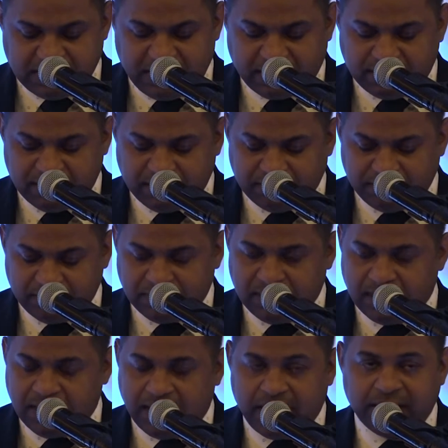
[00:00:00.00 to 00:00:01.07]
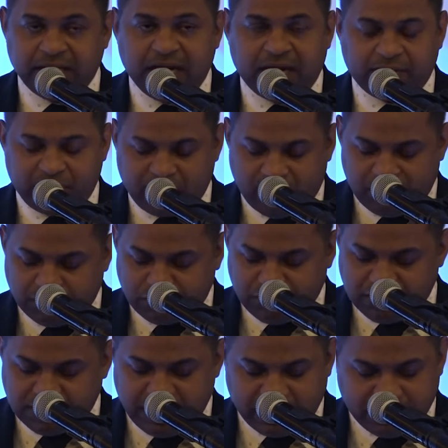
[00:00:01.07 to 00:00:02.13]
sector, and the
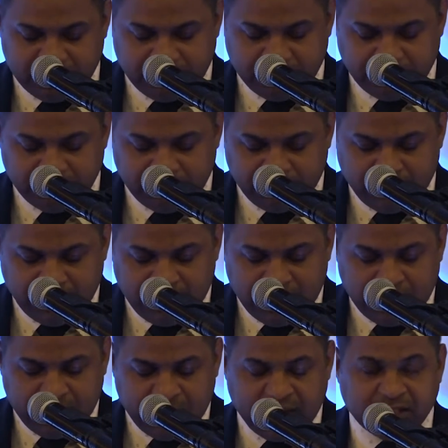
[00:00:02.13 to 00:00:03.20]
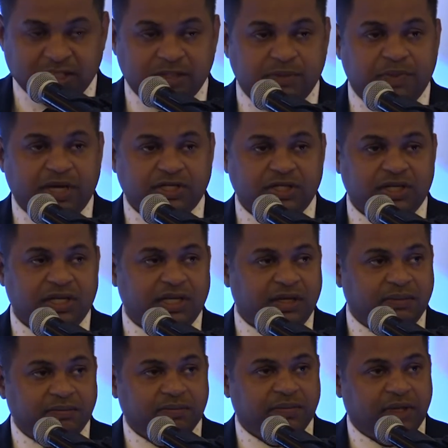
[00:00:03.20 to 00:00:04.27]
agricultural sector, especially
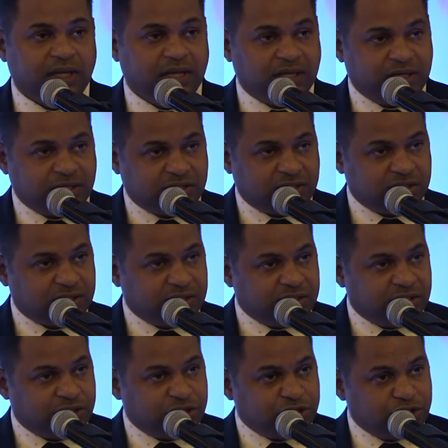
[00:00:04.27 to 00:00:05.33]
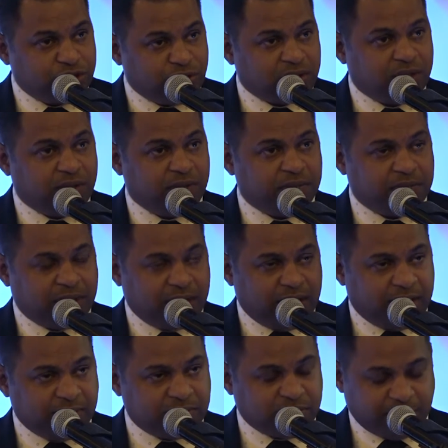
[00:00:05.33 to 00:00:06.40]
in the sugar
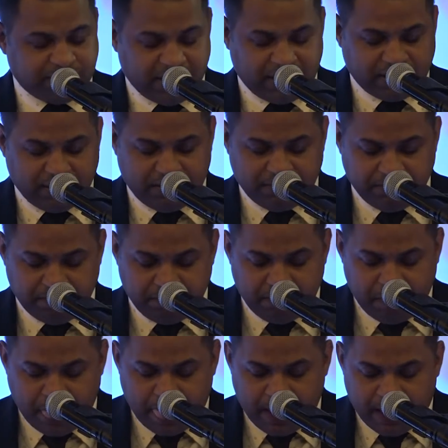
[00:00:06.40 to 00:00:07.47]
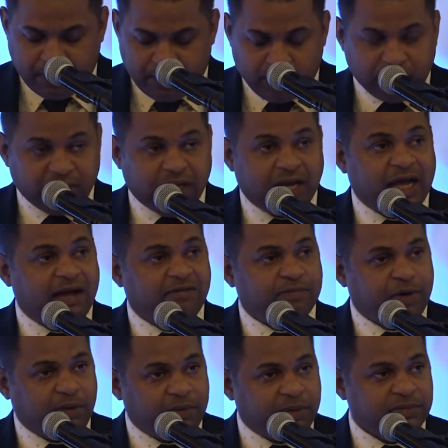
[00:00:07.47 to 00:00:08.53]
subsector, they have
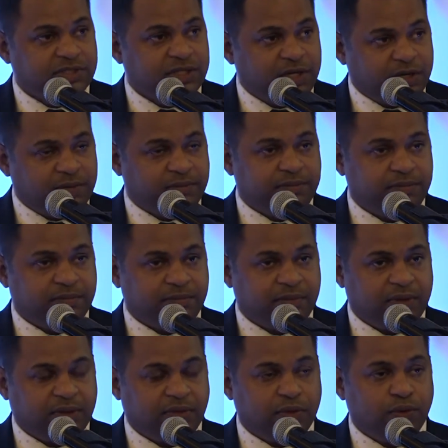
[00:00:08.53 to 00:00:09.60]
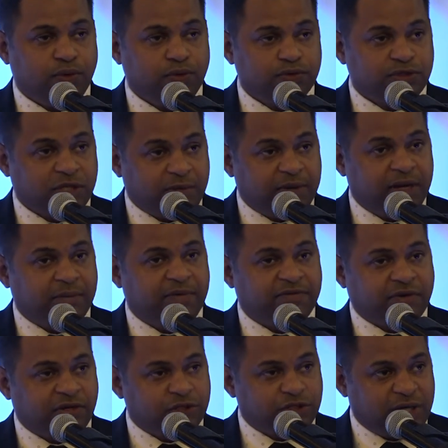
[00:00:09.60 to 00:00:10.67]
problems there. Though some of them
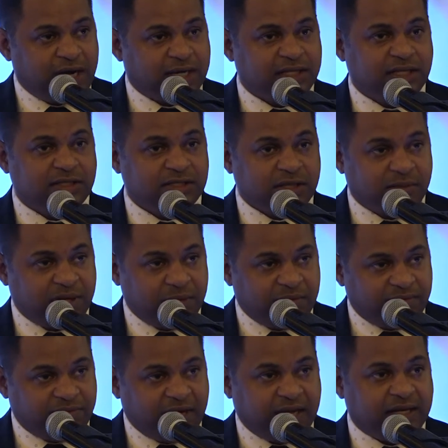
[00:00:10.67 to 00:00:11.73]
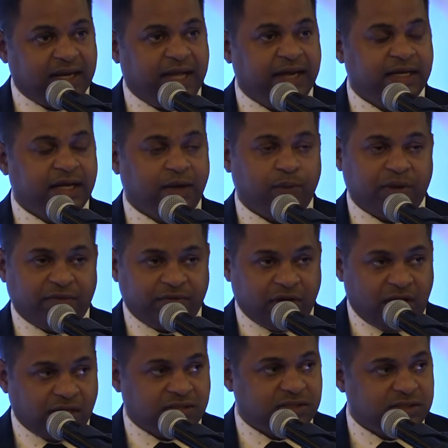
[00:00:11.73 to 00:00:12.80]
have contracted, some of them are flatlined, and we have
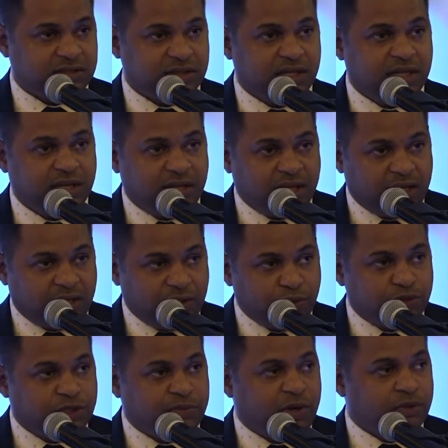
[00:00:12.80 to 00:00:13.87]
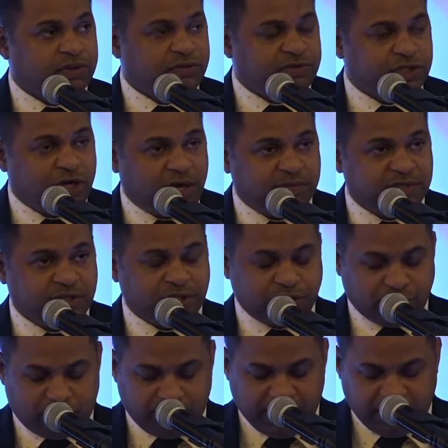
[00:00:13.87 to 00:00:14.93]
lost huge amount of jobs in the
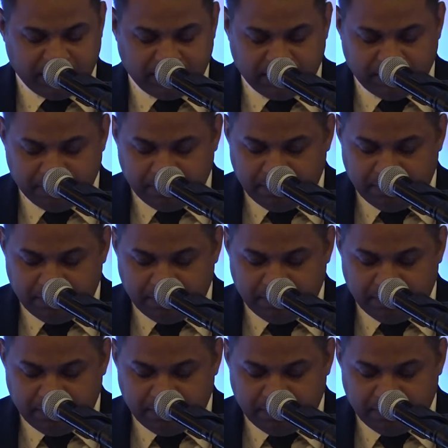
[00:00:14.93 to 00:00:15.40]
sugar belt.